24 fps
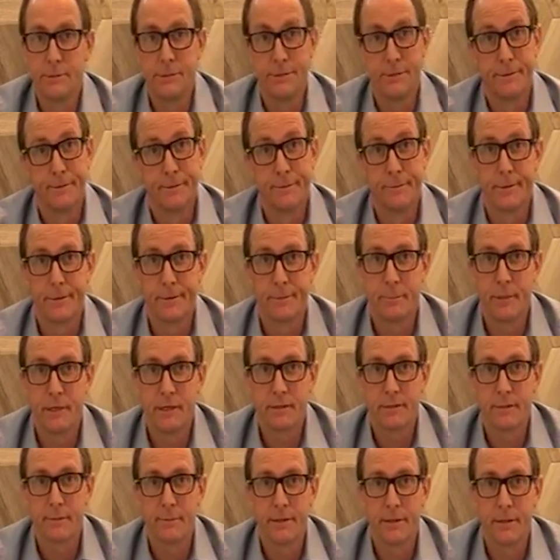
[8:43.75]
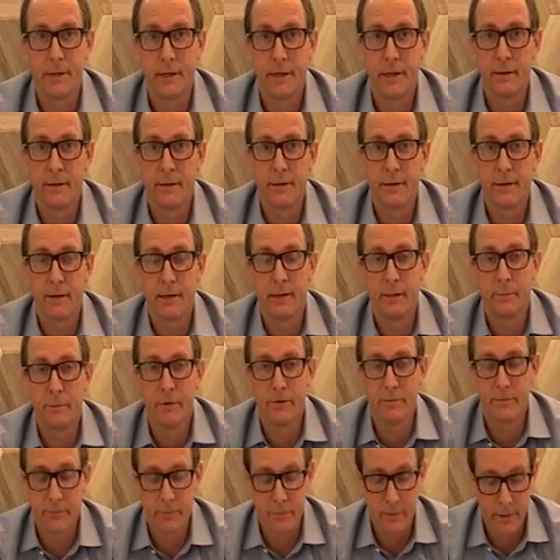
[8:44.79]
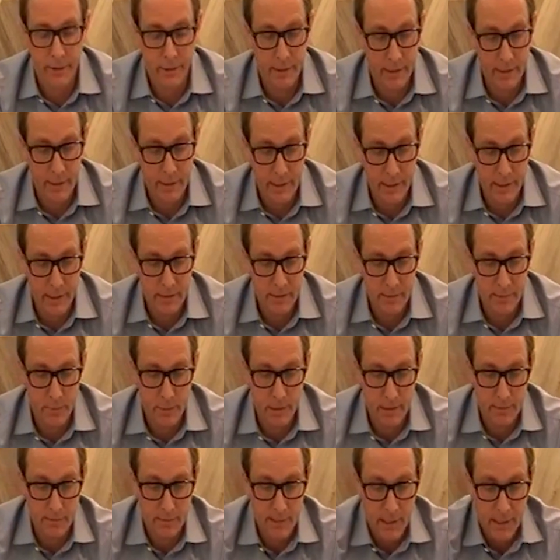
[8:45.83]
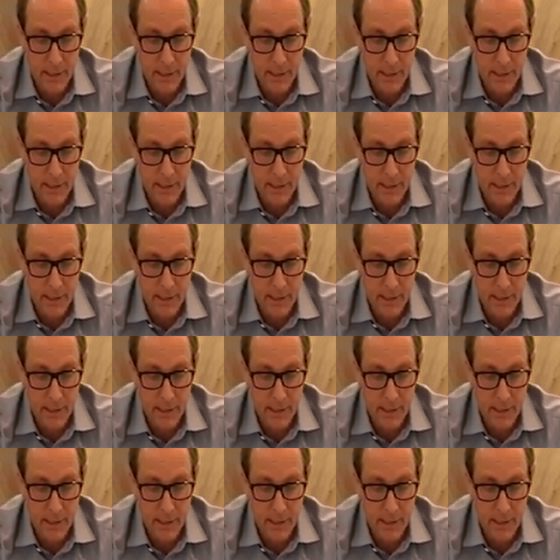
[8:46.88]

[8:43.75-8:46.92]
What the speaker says: there might be some good entertainment for you, I guess, but